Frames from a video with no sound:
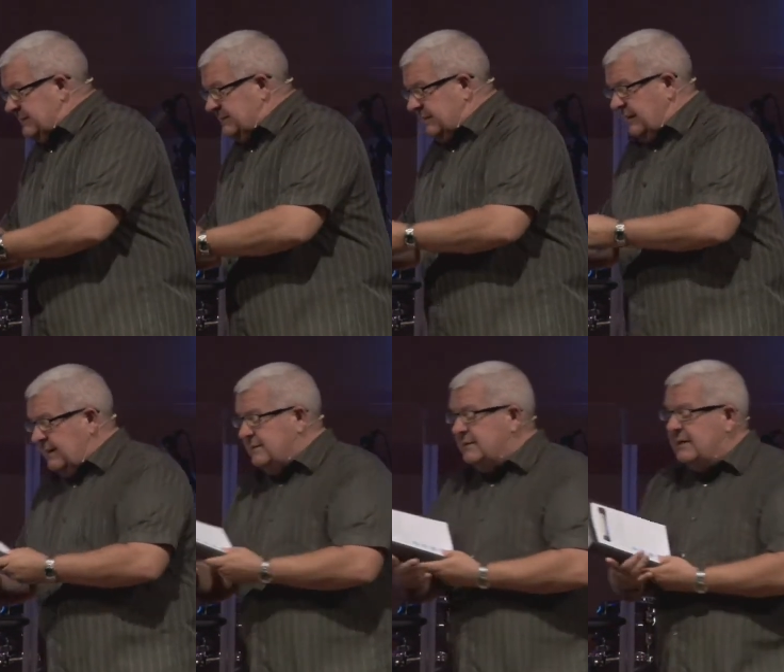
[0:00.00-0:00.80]

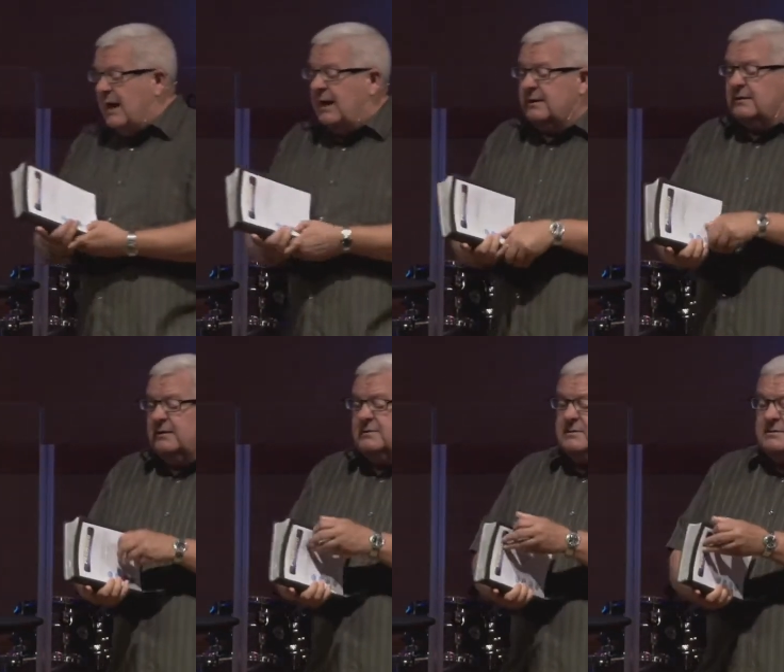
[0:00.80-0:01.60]
did not
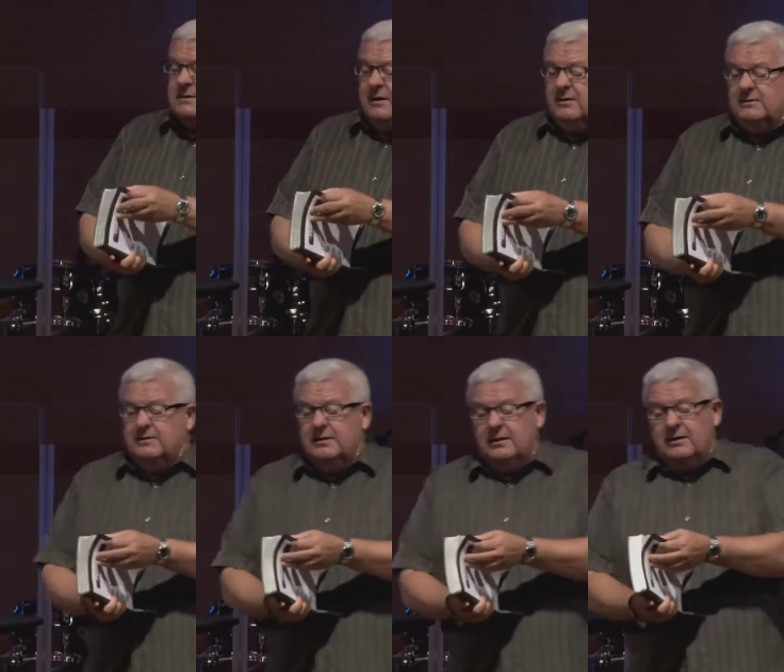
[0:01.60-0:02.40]
consult
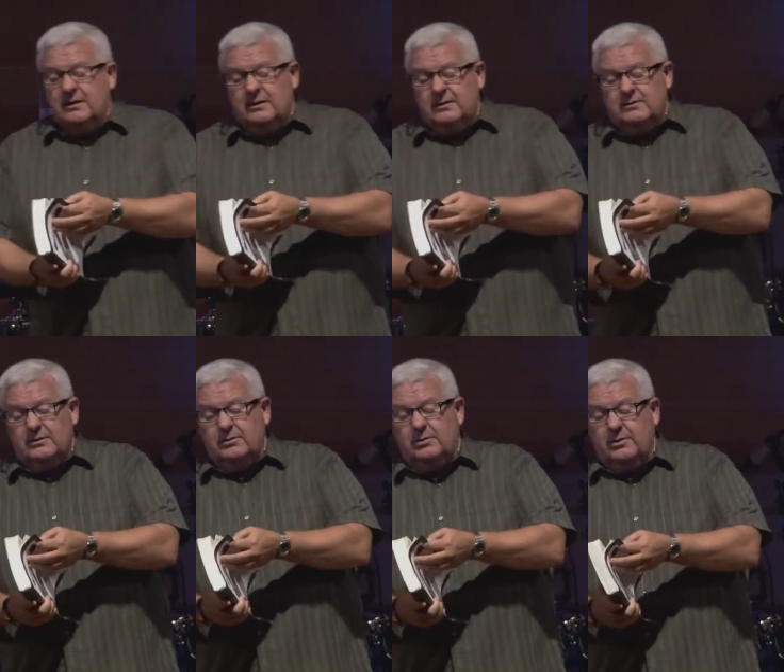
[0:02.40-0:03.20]

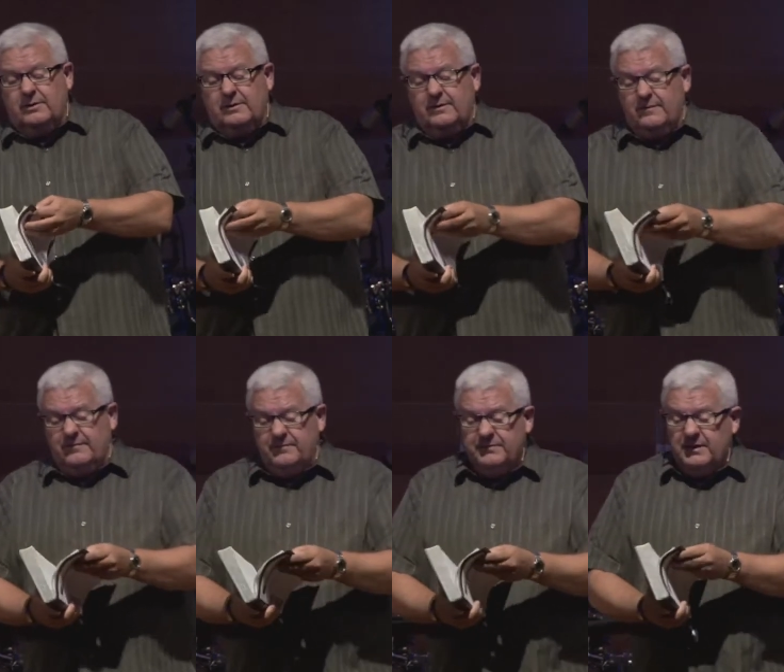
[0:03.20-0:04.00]
the Lord.
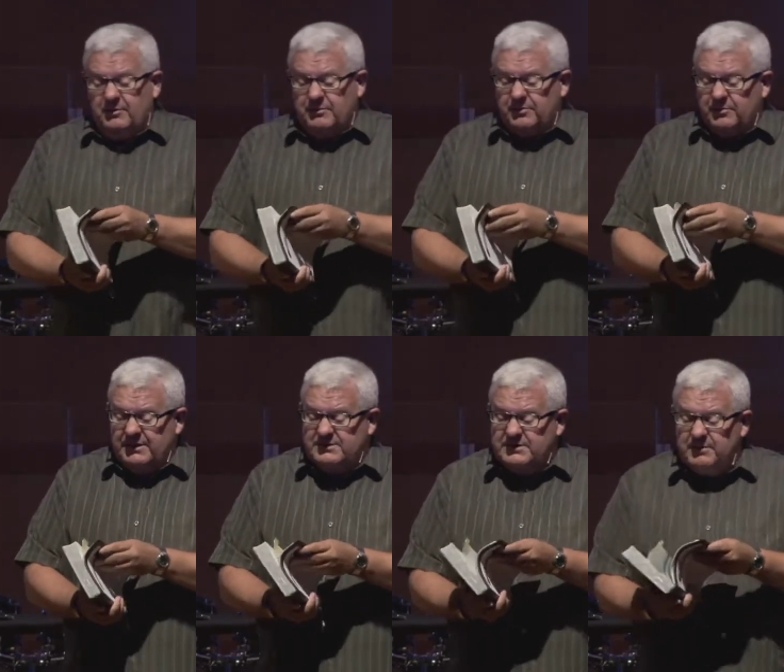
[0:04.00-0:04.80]
I want to
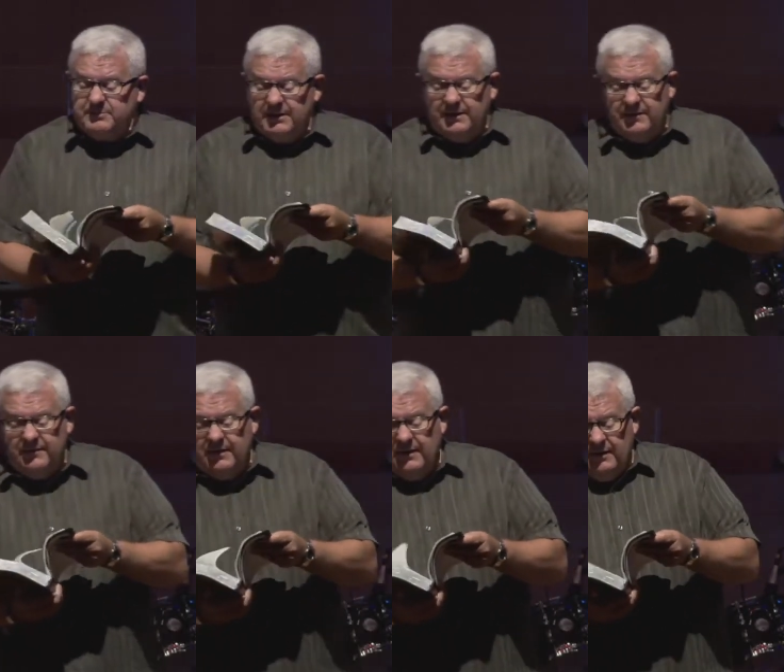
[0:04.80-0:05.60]
read something
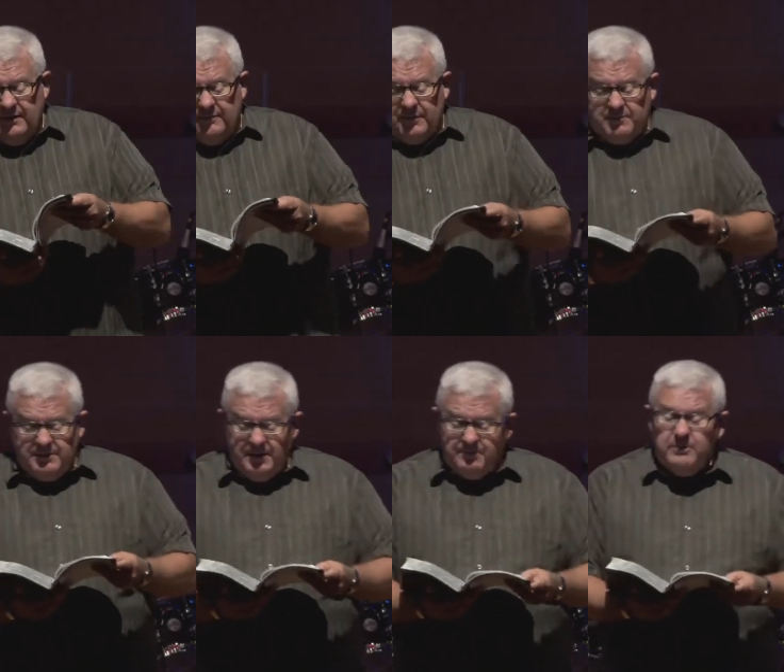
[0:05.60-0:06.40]
from
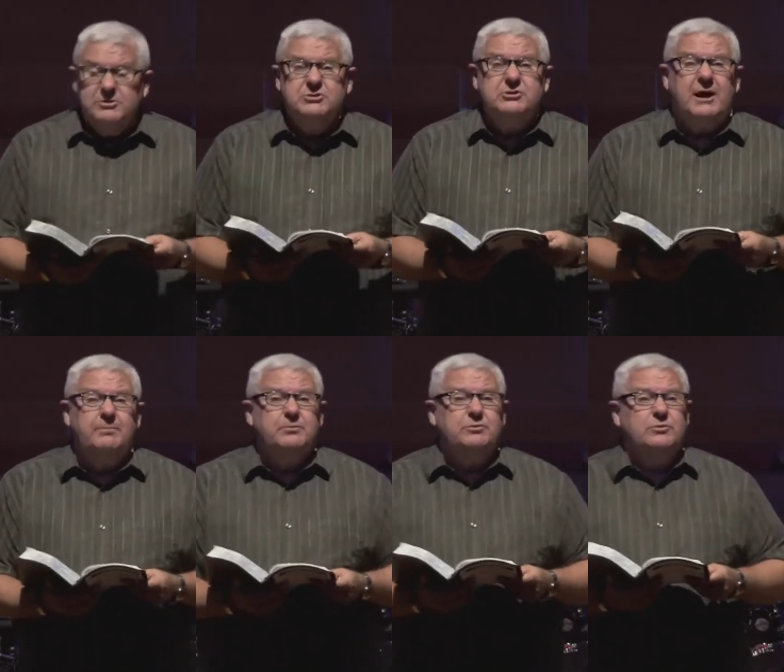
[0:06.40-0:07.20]
Numbers
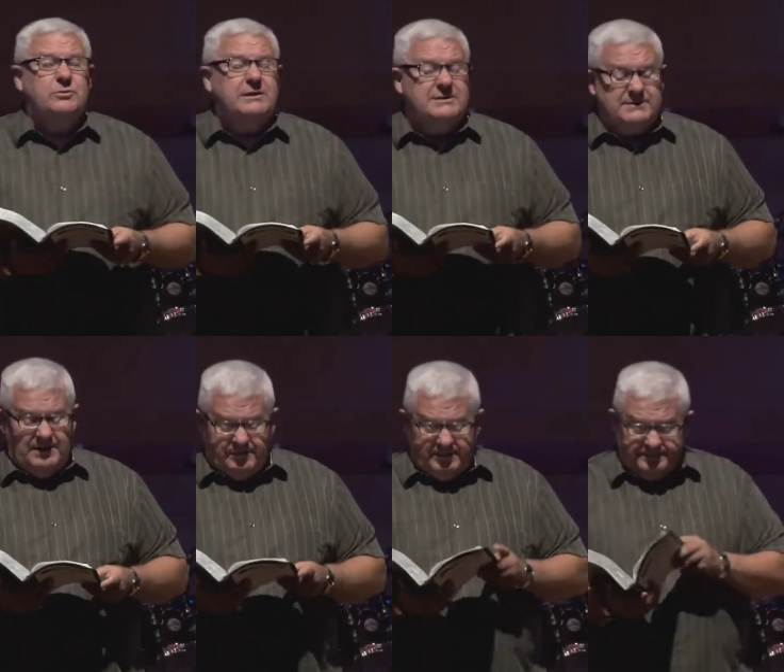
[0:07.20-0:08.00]
chapter
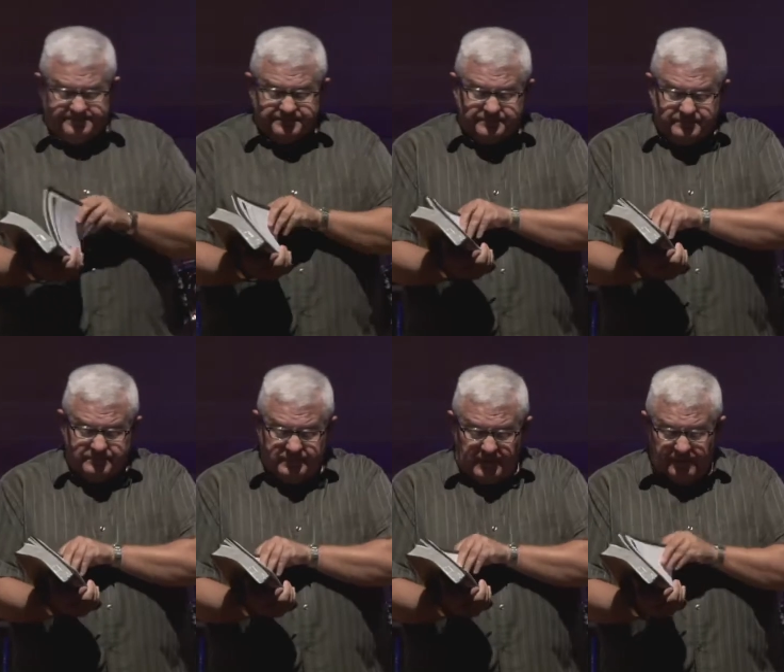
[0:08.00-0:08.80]
27,
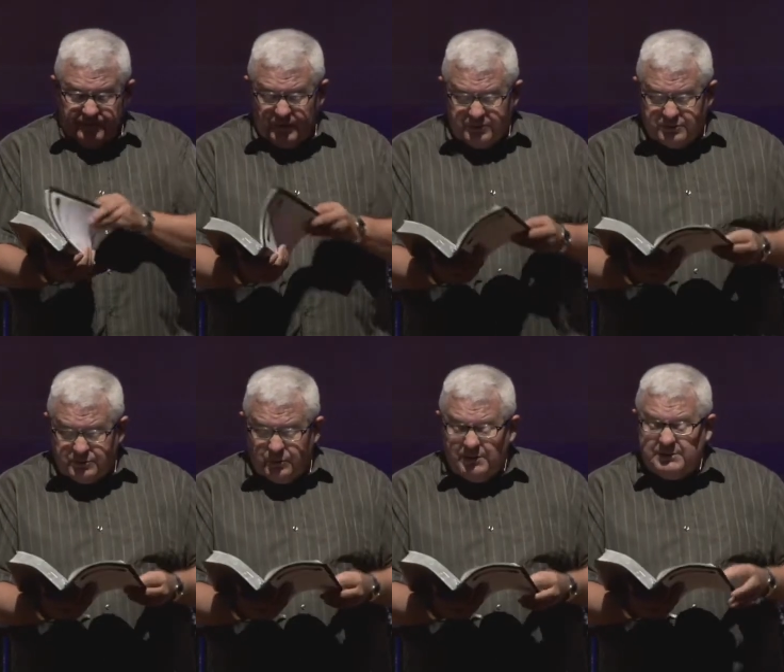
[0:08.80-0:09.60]
verse
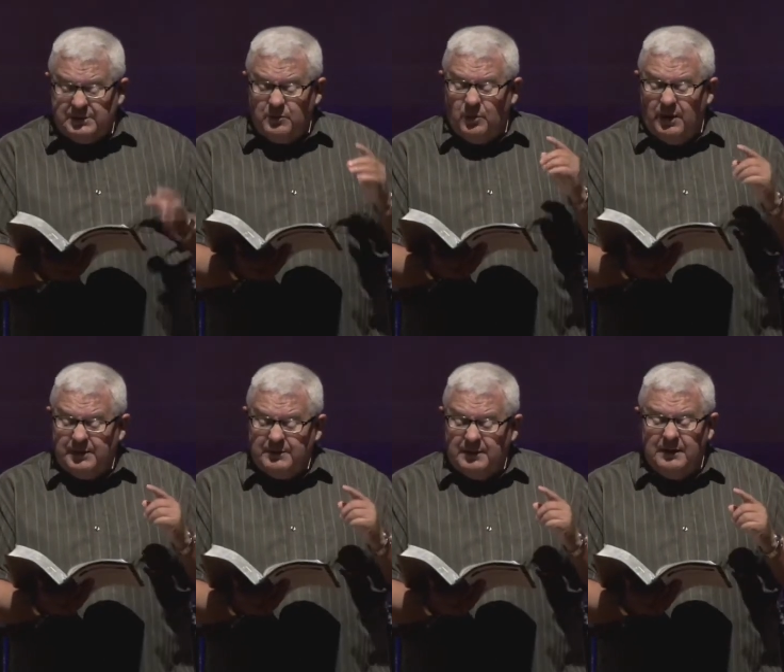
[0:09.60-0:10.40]

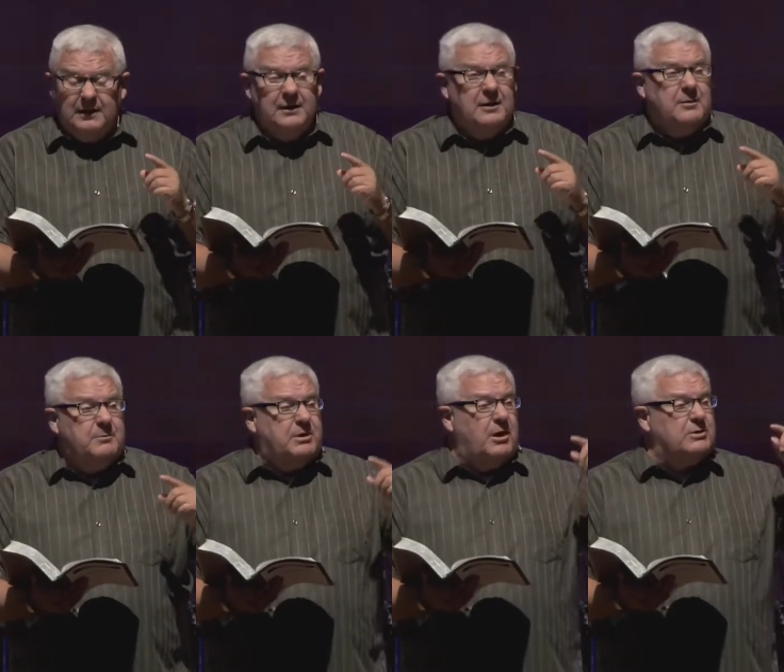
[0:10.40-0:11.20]
21.
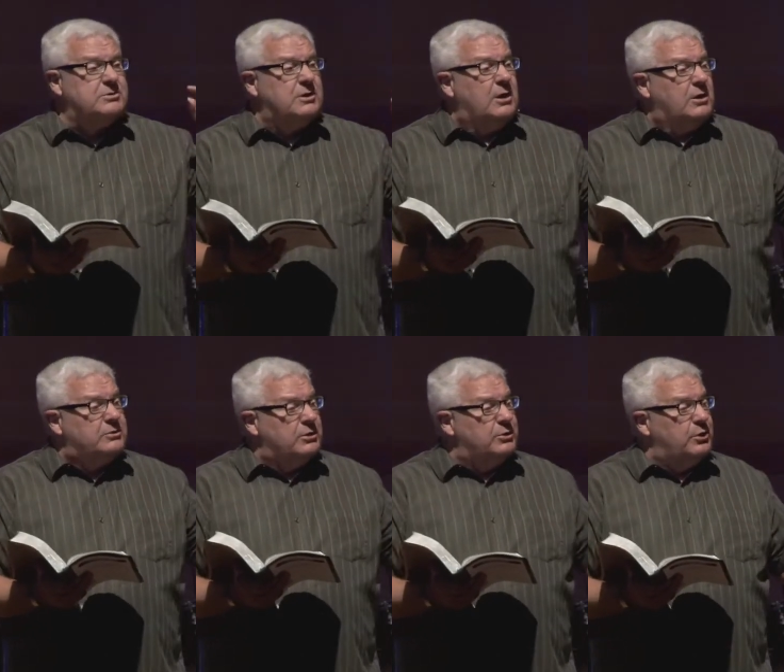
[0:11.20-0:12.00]
Because
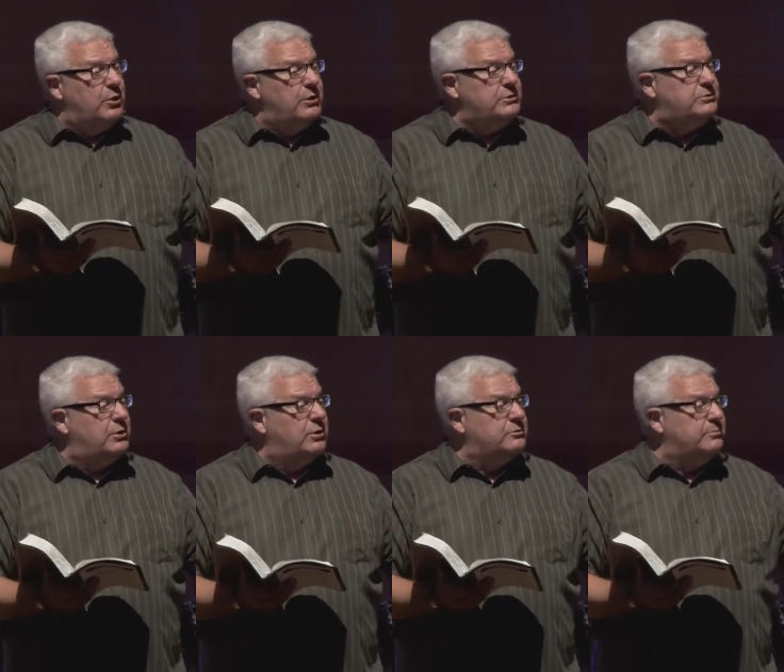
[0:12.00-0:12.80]
the Lord
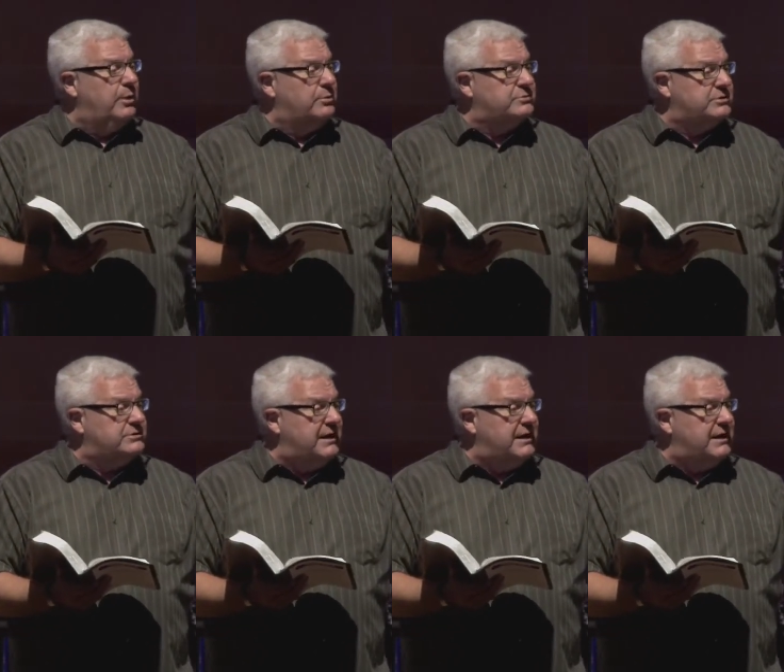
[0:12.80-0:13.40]
told Moses,